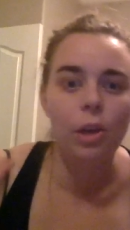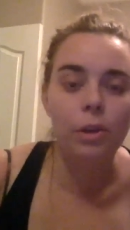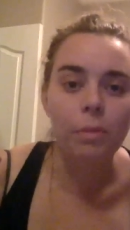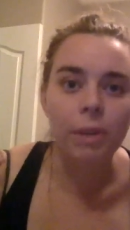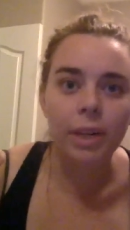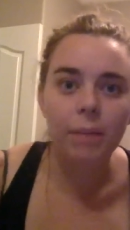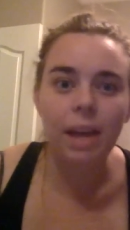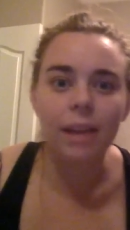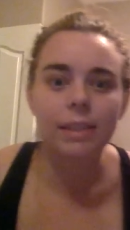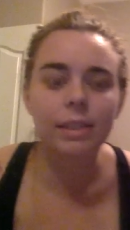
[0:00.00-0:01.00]
Good morning,
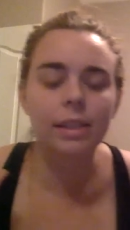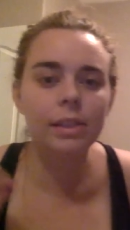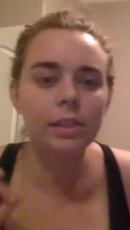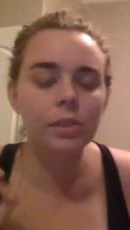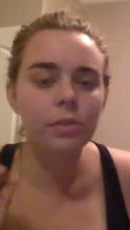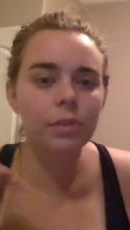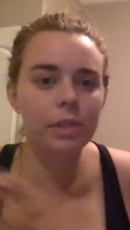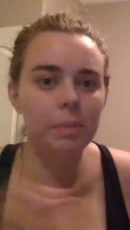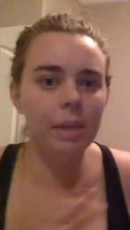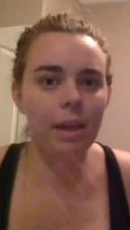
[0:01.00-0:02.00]
Box. This is going
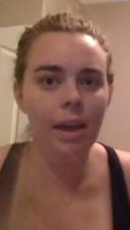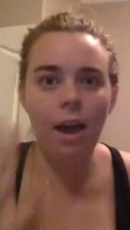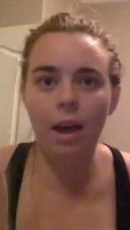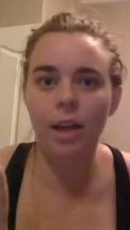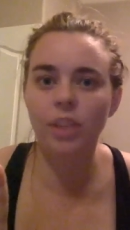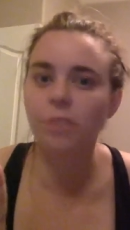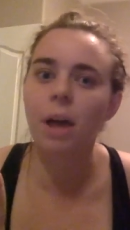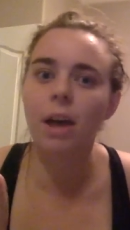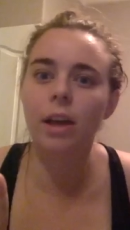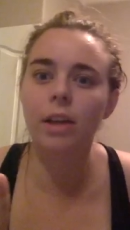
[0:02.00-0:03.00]
to be a
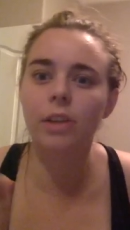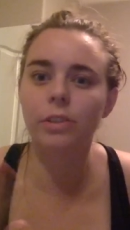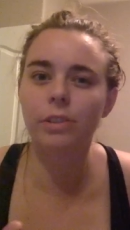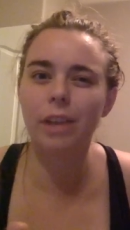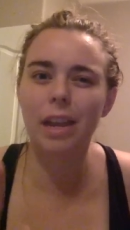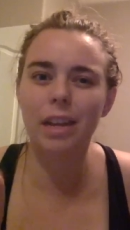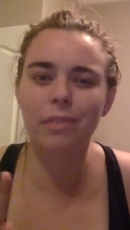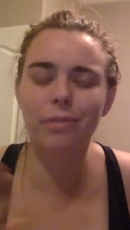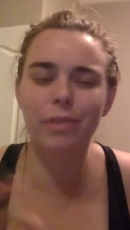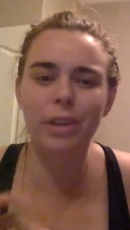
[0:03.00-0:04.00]
hodgepodge kind
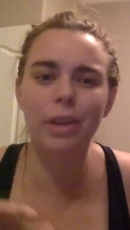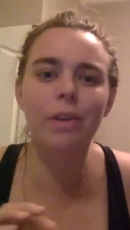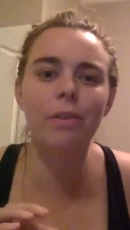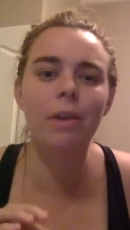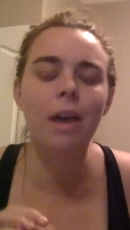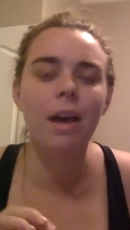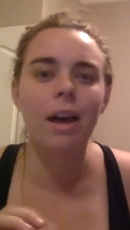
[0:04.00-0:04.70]
of video.